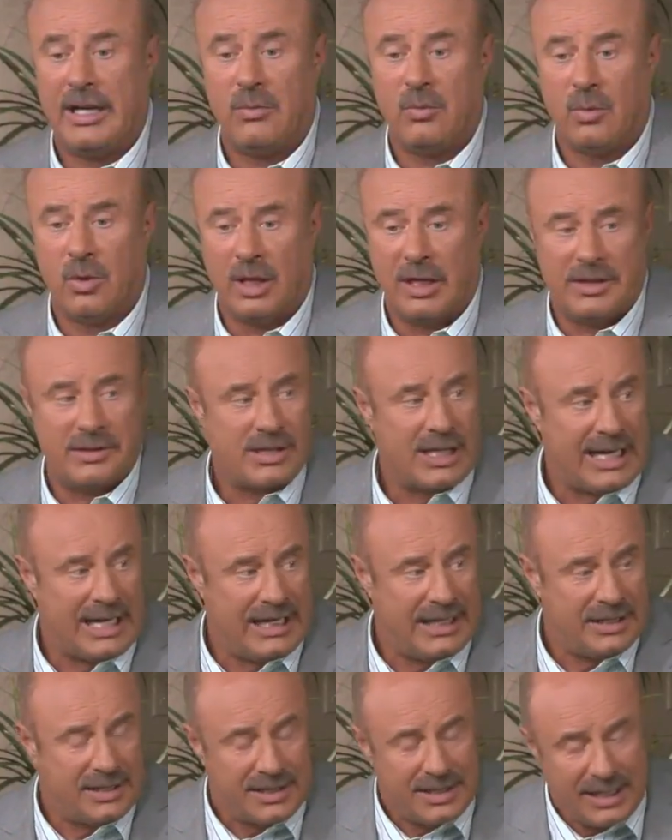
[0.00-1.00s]
was
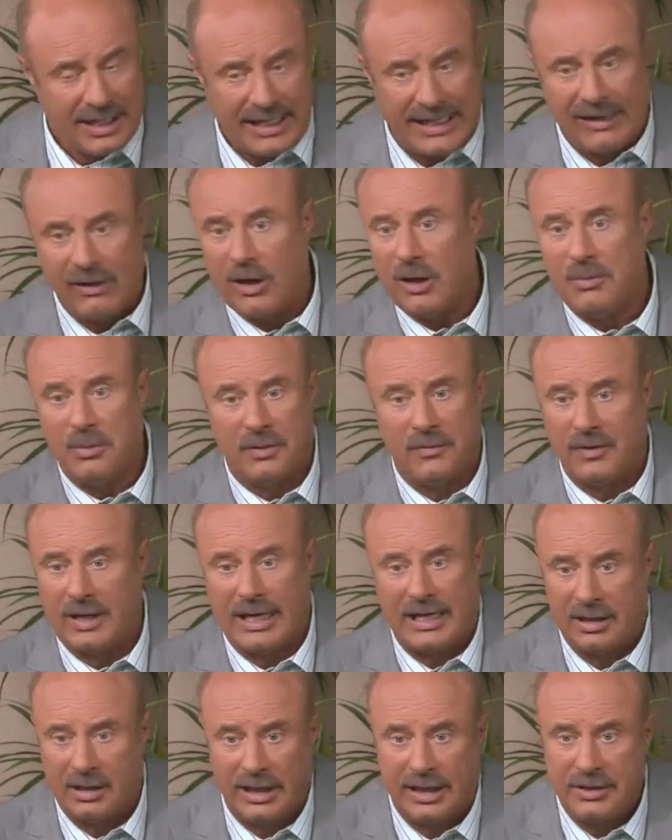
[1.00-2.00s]
a terrible
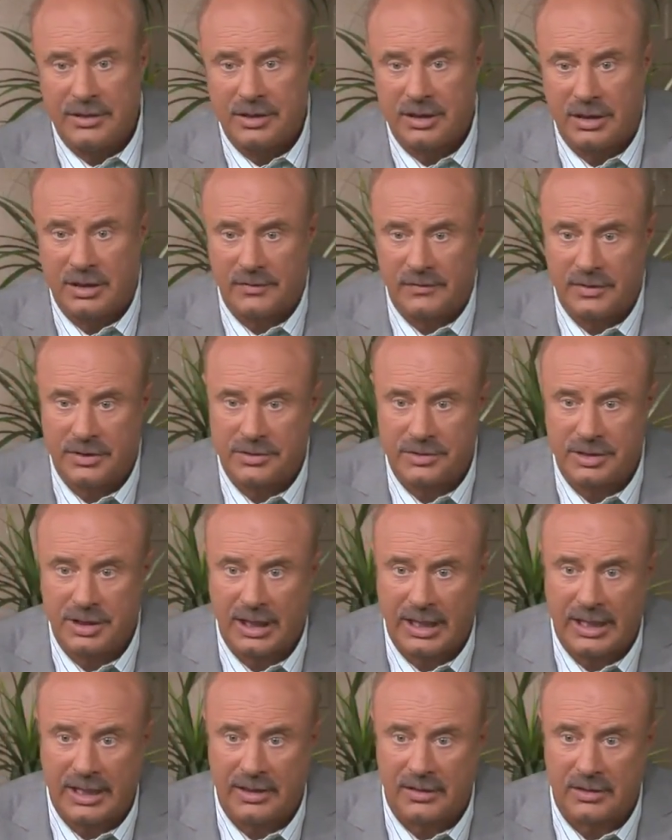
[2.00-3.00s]
violation of this
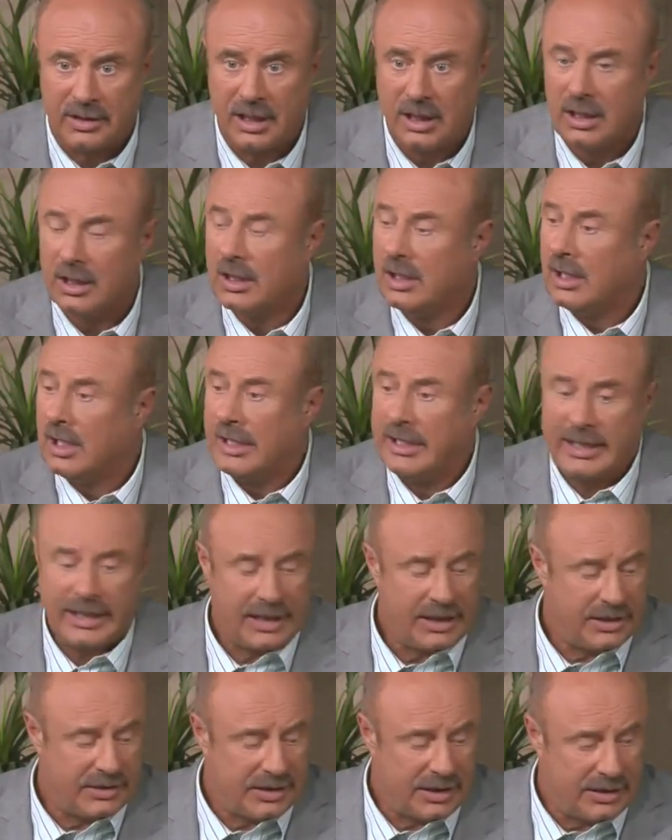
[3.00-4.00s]
child. I
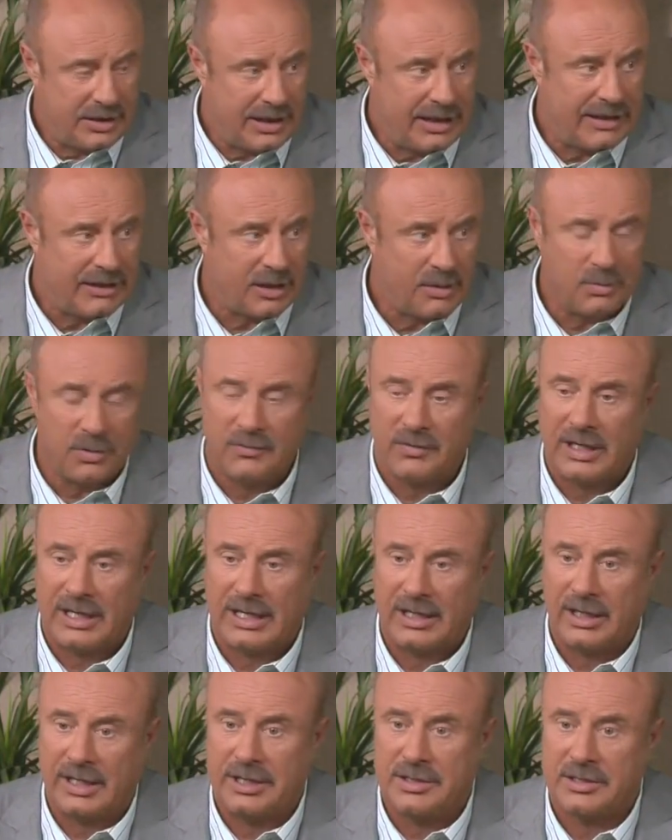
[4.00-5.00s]
think it is a terrible
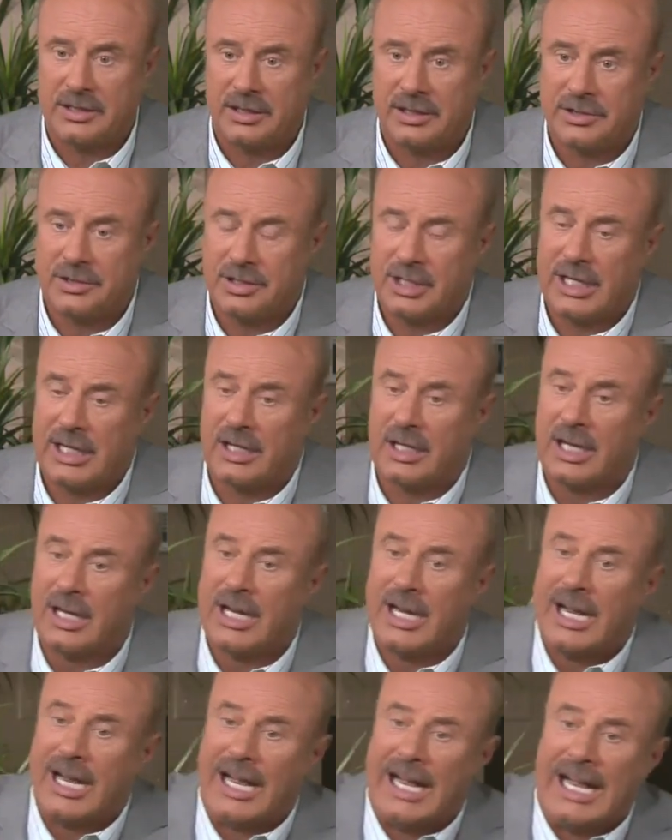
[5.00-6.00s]
violation of this child.
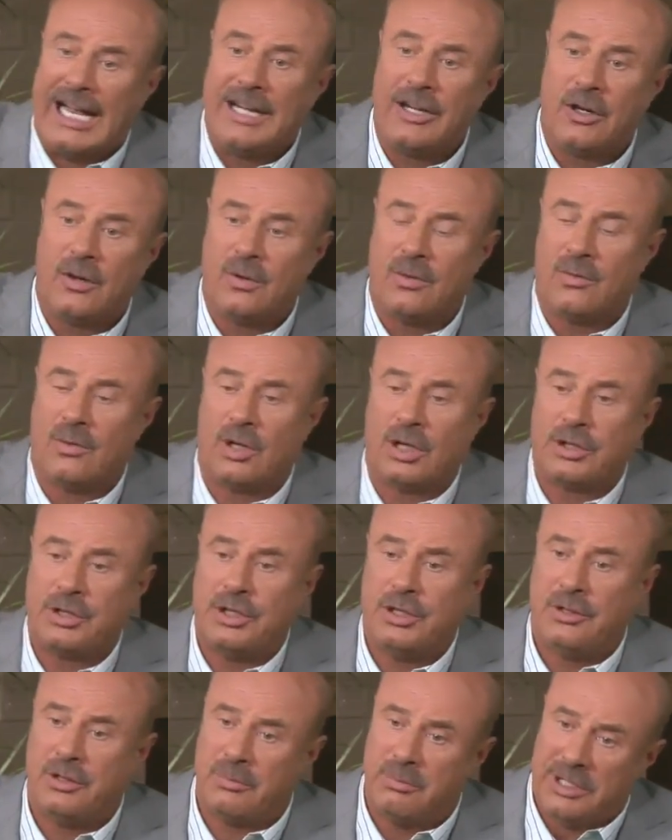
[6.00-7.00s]
I don't
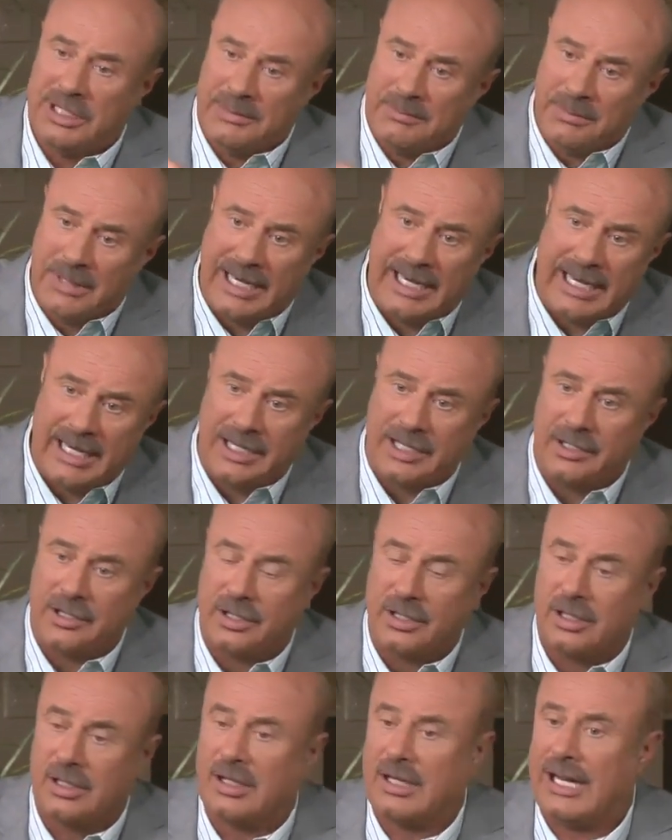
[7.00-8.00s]
want you to be mad at
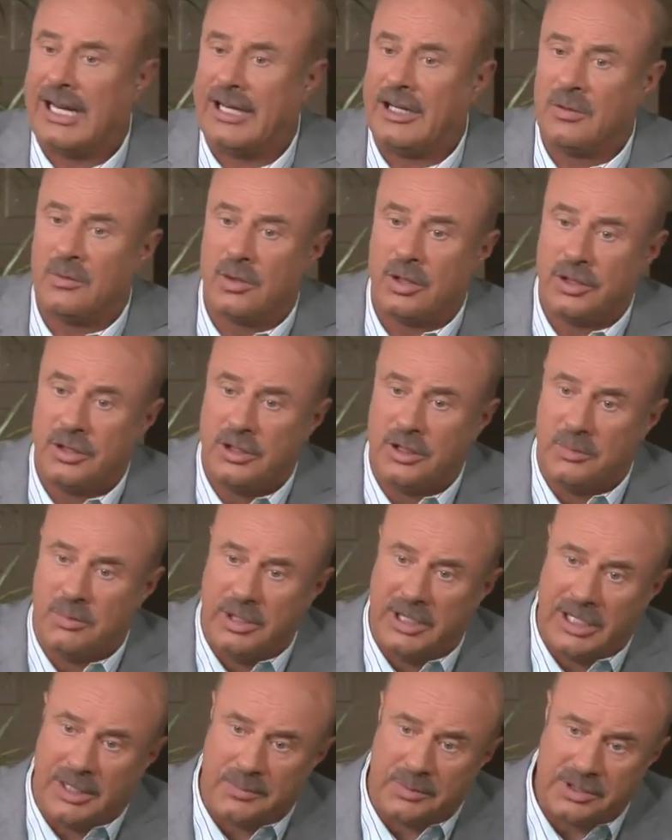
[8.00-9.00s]
her. I don't want you to
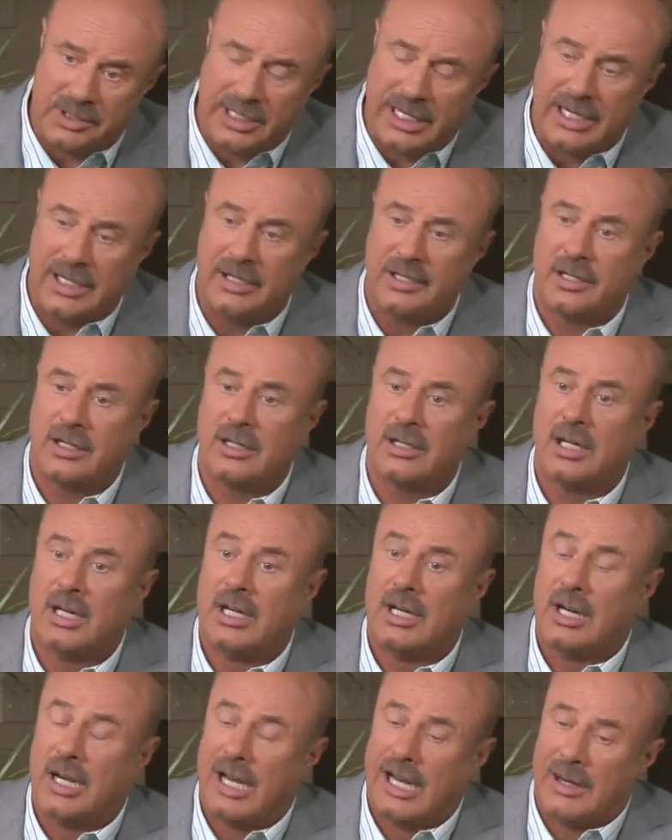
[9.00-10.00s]
be upset at her.
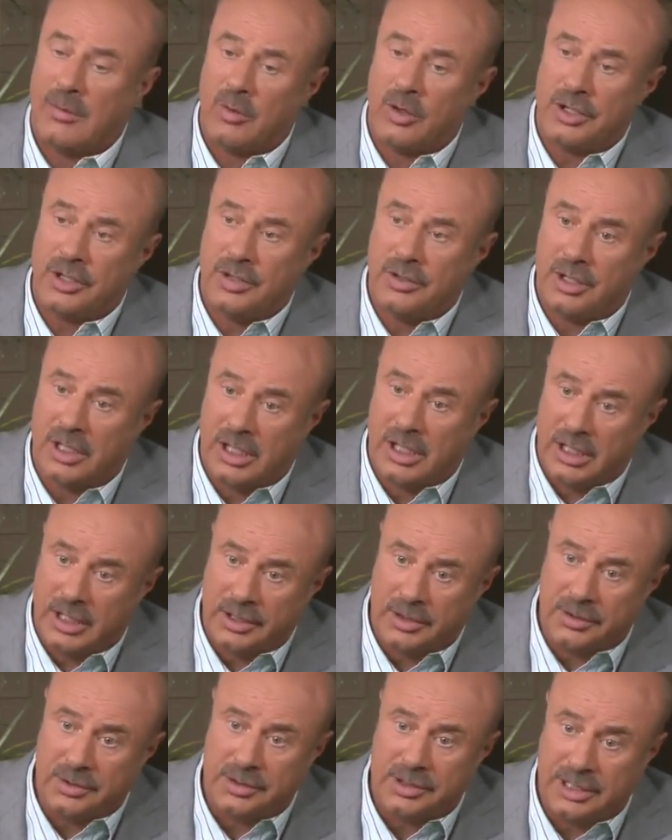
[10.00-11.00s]
I want you to
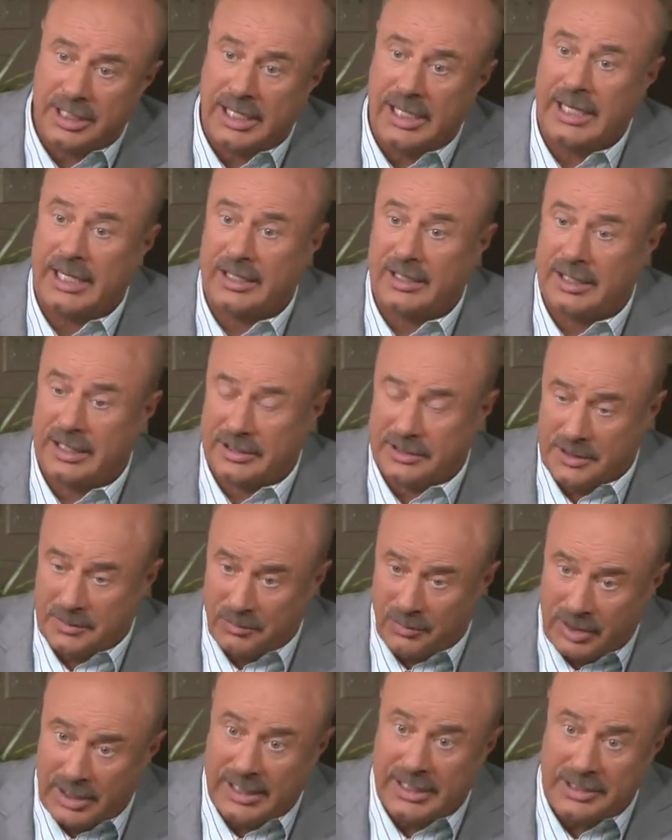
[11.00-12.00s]
understand that
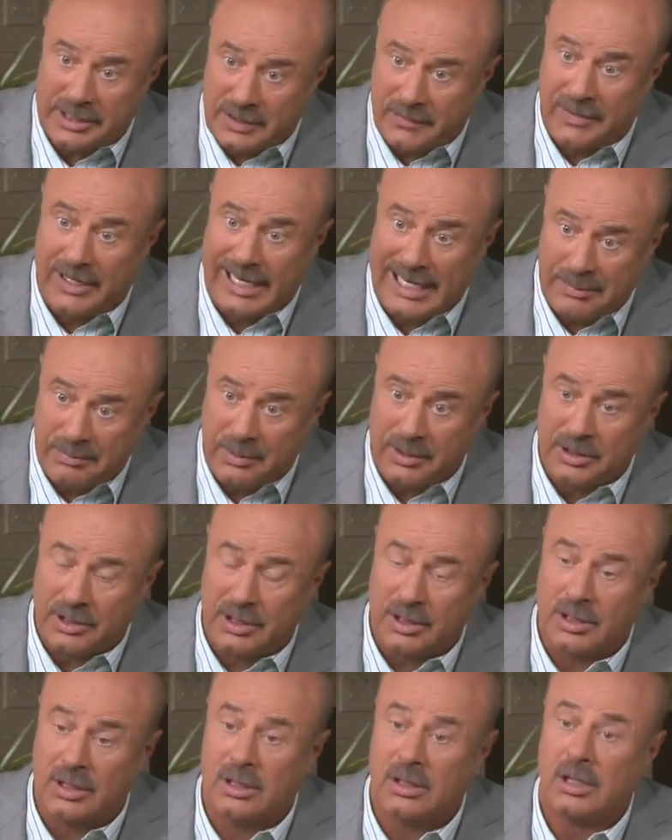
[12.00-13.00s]
some things have happened
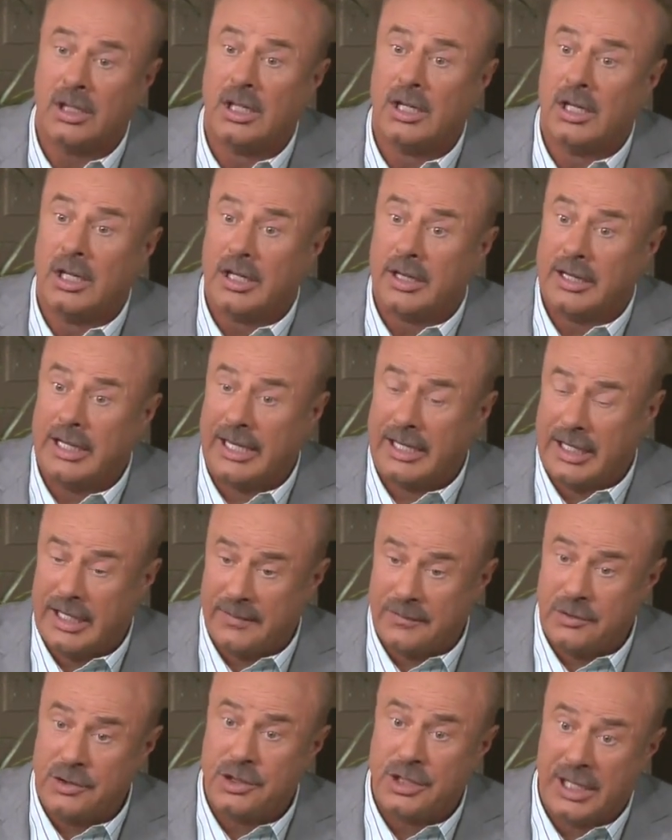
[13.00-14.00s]
to her that
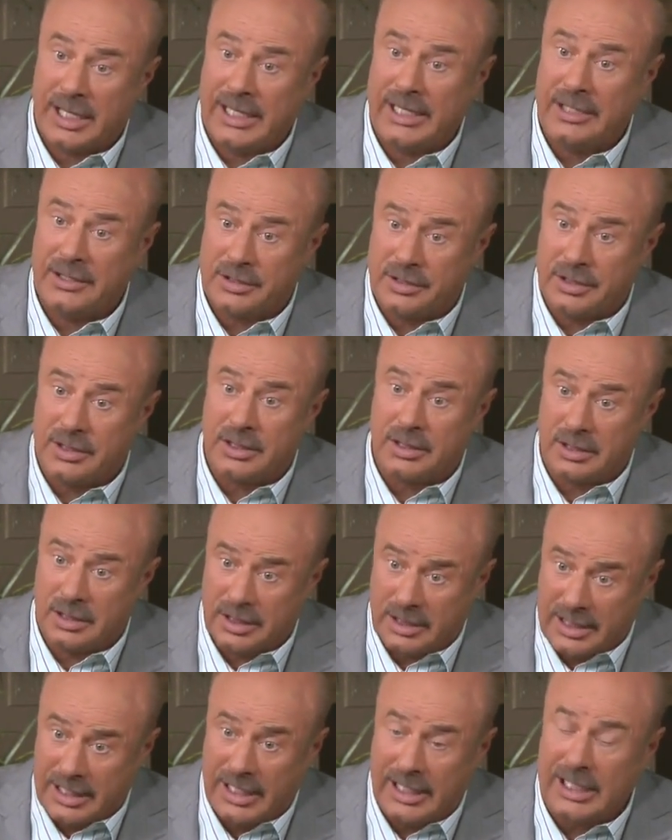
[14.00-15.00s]
have changed
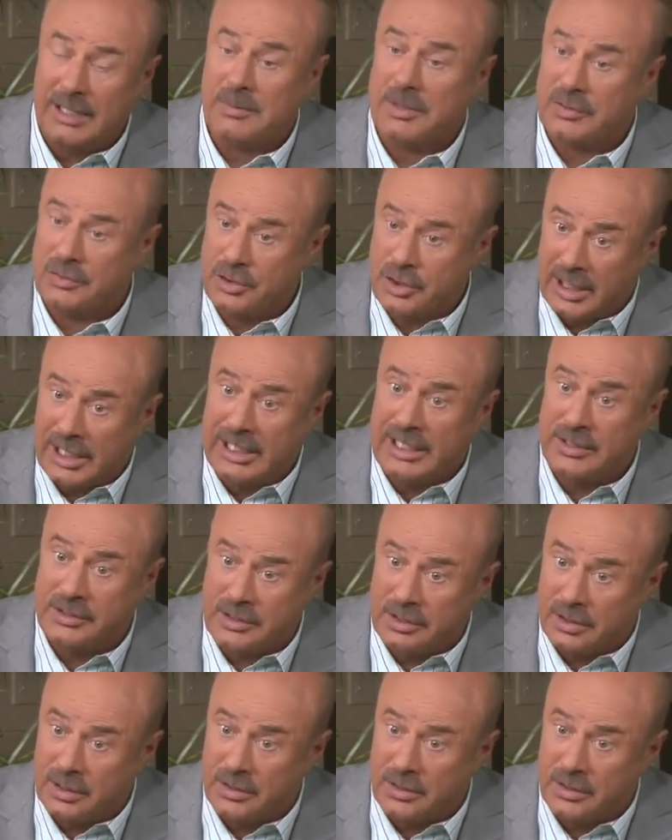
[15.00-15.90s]
the game, has changed the